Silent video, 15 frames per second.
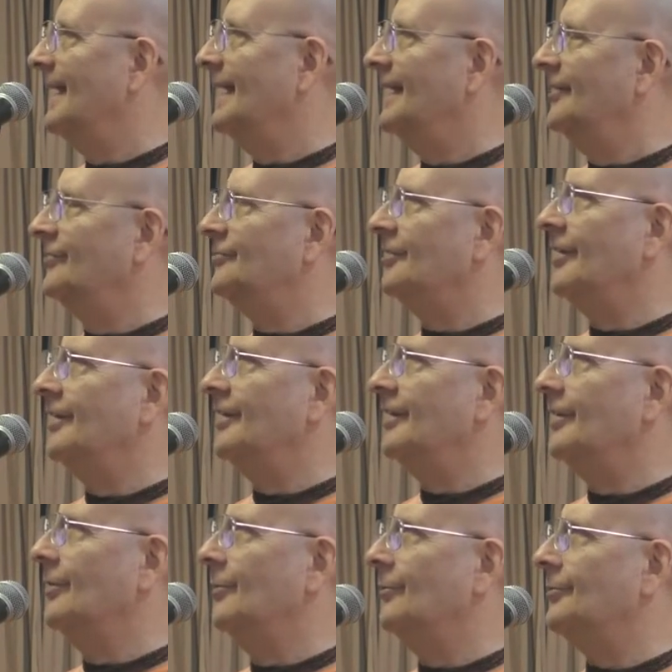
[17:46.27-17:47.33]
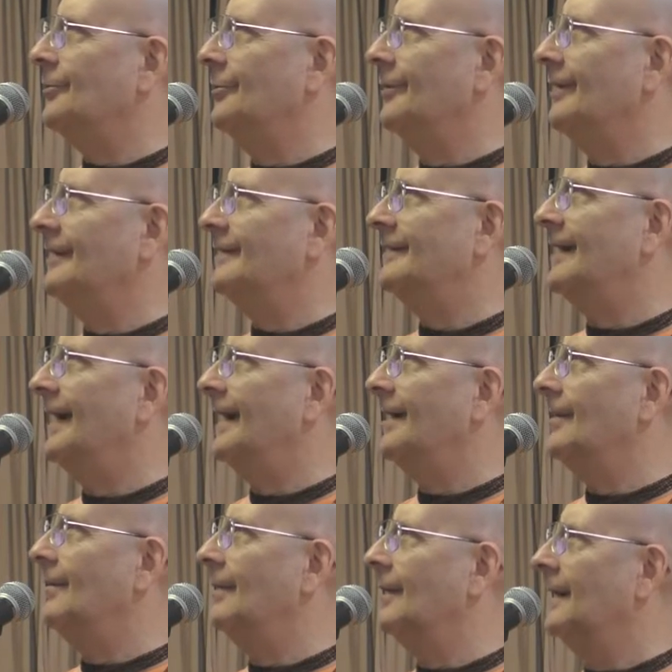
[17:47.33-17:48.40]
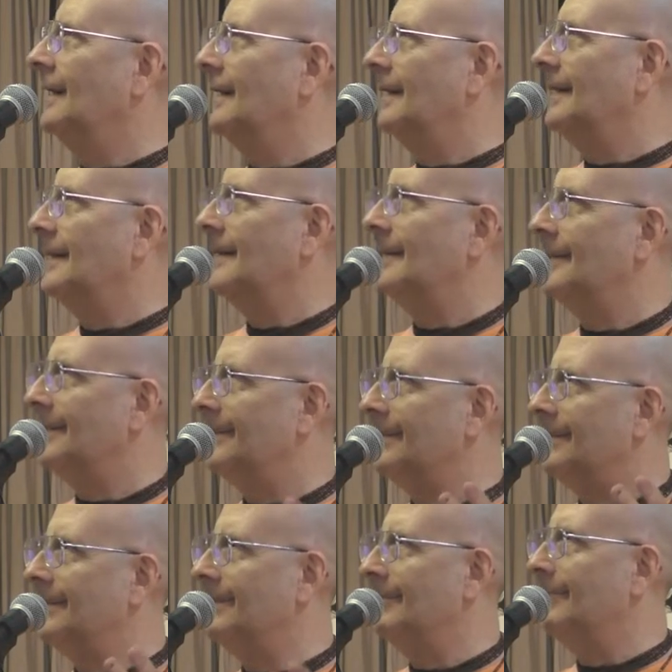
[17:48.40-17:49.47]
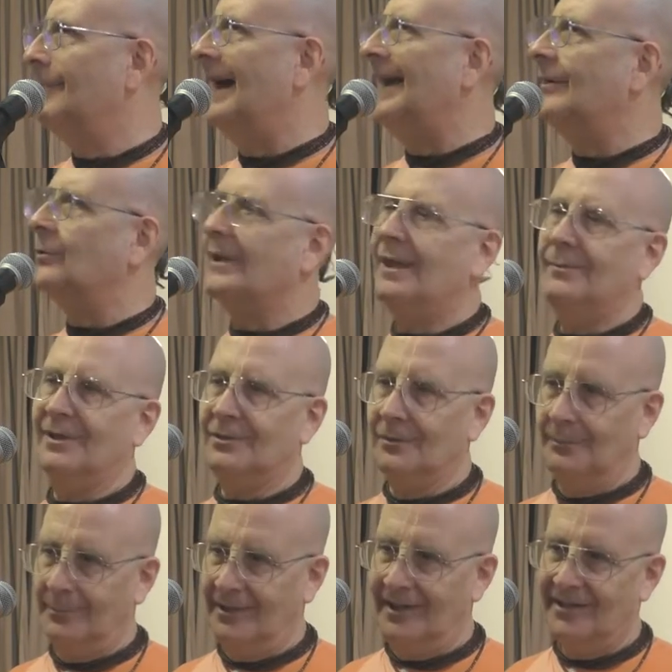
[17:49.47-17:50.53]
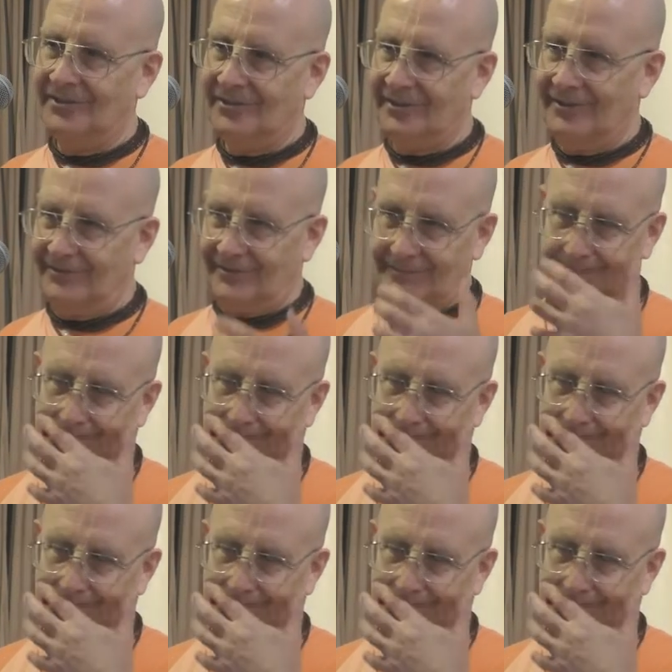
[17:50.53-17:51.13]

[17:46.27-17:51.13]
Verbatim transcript: is starting to go through an entire biochemical process